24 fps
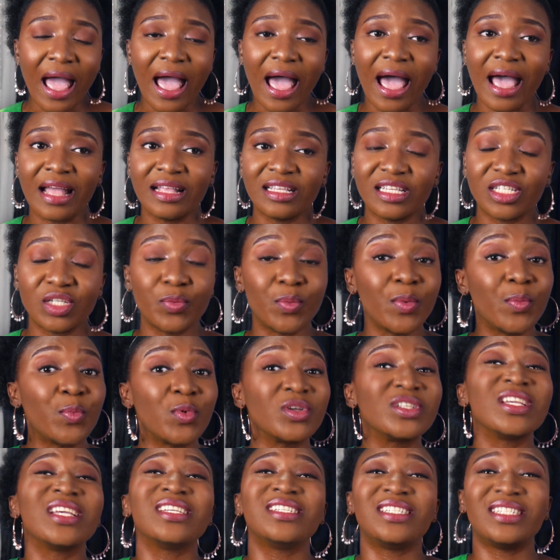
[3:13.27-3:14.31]
And the shipping
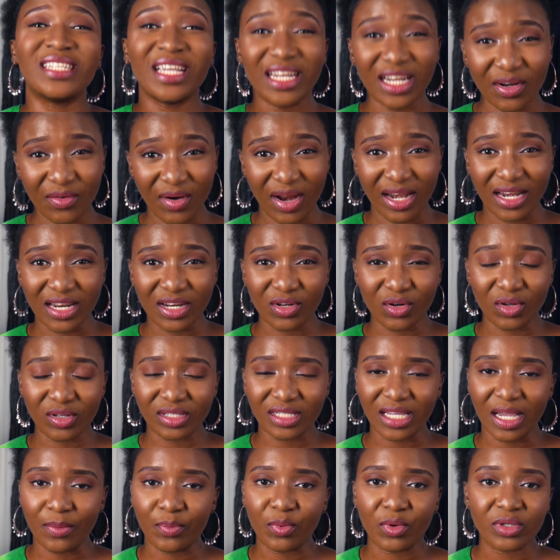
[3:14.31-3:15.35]
process generally in North
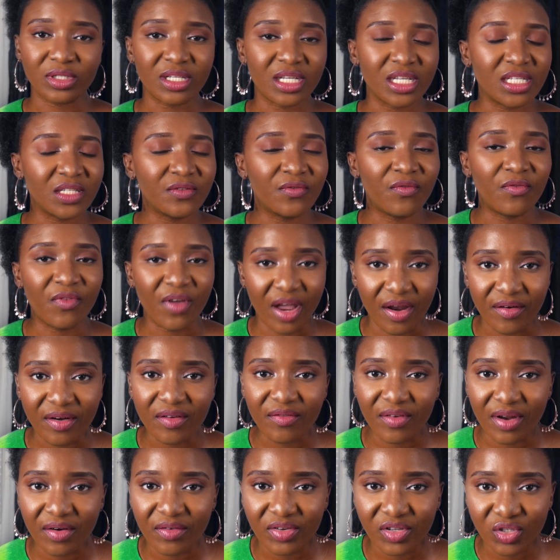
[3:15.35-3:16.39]
Cyprus is
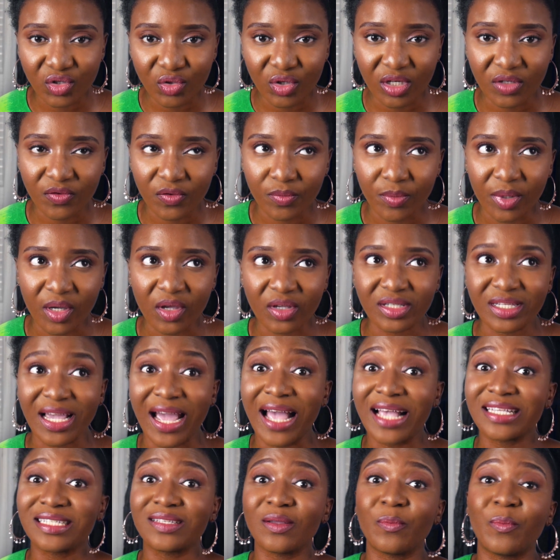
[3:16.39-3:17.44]
very stressful because it
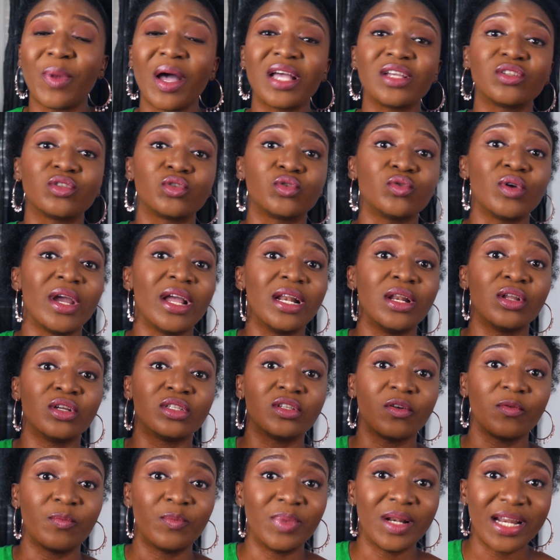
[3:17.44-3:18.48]
has to pass through a
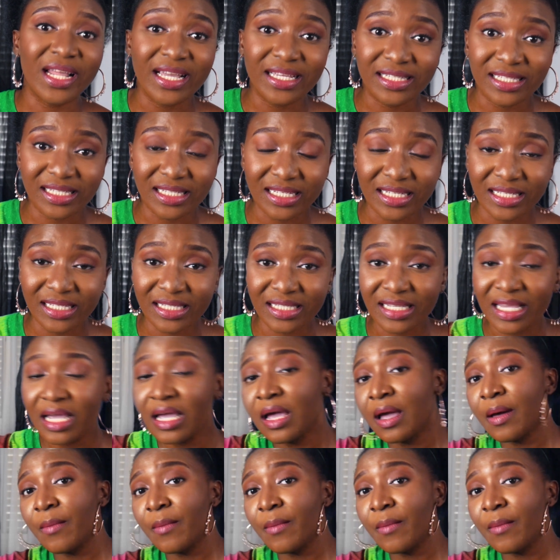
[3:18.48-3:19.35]
lot of places,